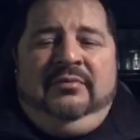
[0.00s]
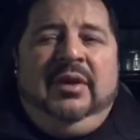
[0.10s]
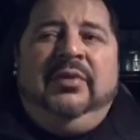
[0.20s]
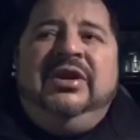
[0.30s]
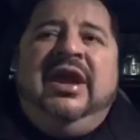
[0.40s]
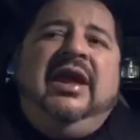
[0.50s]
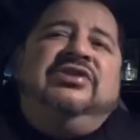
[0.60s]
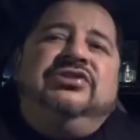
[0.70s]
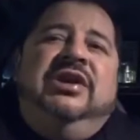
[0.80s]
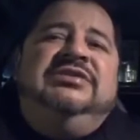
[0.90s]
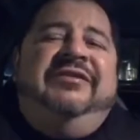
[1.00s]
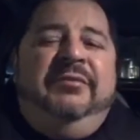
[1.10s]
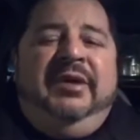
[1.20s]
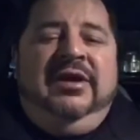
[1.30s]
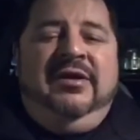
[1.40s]
But we can't judge
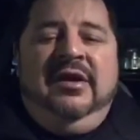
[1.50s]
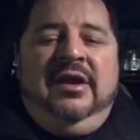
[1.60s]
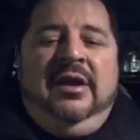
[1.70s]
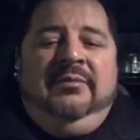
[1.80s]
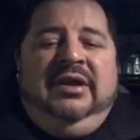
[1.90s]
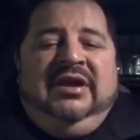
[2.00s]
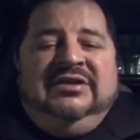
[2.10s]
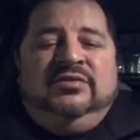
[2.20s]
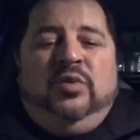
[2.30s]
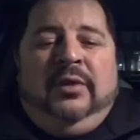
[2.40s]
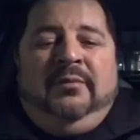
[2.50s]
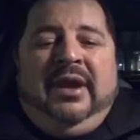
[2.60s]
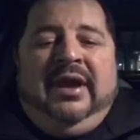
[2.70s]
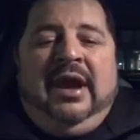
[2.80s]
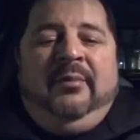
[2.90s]
everybody because one
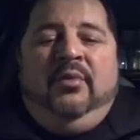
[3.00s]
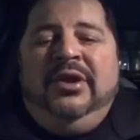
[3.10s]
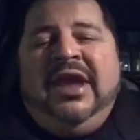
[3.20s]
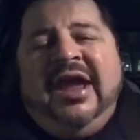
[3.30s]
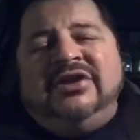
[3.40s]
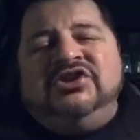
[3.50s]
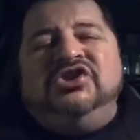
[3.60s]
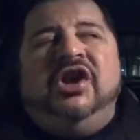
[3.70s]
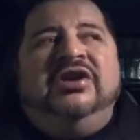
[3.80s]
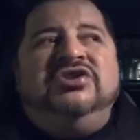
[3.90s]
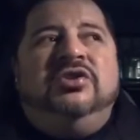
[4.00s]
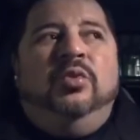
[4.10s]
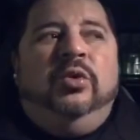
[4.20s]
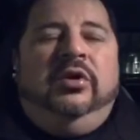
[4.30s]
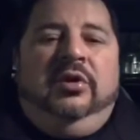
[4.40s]
bad apple. We can't judge the
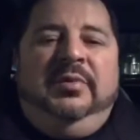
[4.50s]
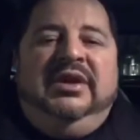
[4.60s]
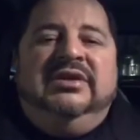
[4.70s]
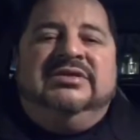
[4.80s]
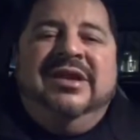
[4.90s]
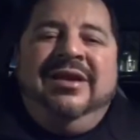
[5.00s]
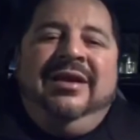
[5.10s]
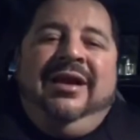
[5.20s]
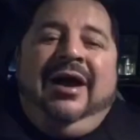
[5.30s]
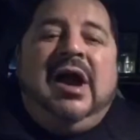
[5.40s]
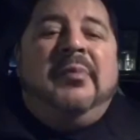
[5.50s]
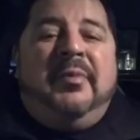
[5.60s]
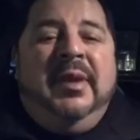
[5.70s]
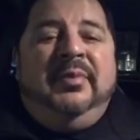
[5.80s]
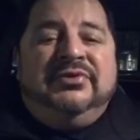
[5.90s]
world because a
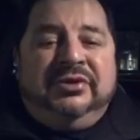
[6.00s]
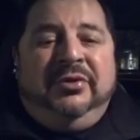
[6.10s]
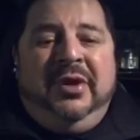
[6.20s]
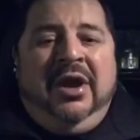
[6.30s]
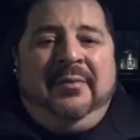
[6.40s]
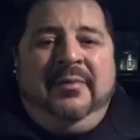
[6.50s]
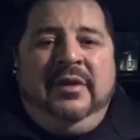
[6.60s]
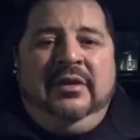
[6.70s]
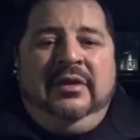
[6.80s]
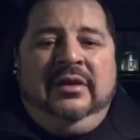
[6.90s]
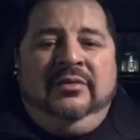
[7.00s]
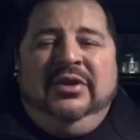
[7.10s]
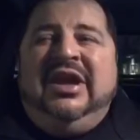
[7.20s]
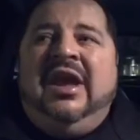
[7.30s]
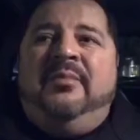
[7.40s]
couple people screw up.
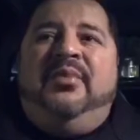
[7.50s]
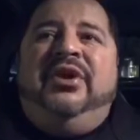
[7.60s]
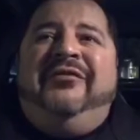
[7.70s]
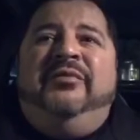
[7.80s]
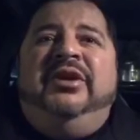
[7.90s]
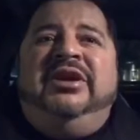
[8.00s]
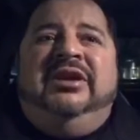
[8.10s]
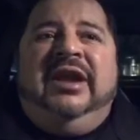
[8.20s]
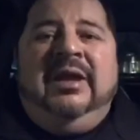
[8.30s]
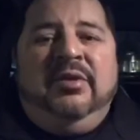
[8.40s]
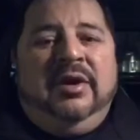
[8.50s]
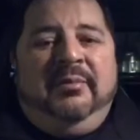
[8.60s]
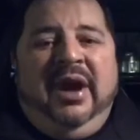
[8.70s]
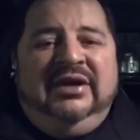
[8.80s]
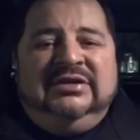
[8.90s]
We can't put everybody in a label and a
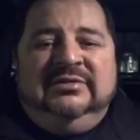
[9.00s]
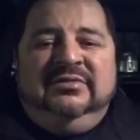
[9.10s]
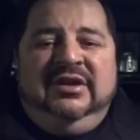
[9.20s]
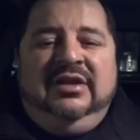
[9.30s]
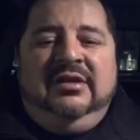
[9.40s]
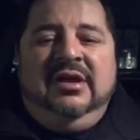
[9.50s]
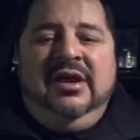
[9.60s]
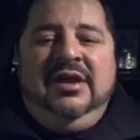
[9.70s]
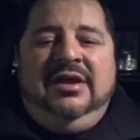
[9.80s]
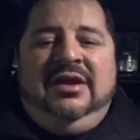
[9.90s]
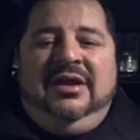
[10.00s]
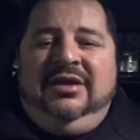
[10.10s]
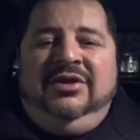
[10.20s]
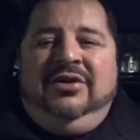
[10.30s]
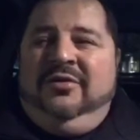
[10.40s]
box them and
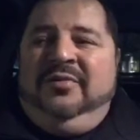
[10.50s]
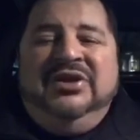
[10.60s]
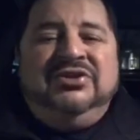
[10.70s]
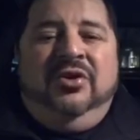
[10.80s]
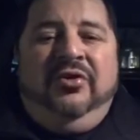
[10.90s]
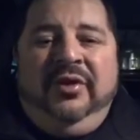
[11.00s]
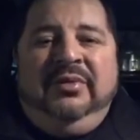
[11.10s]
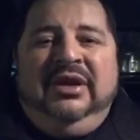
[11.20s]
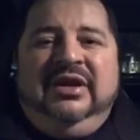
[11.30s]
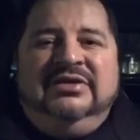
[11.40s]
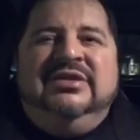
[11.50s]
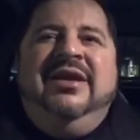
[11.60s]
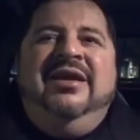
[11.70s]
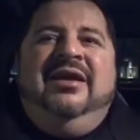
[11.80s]
then pigeonhole them because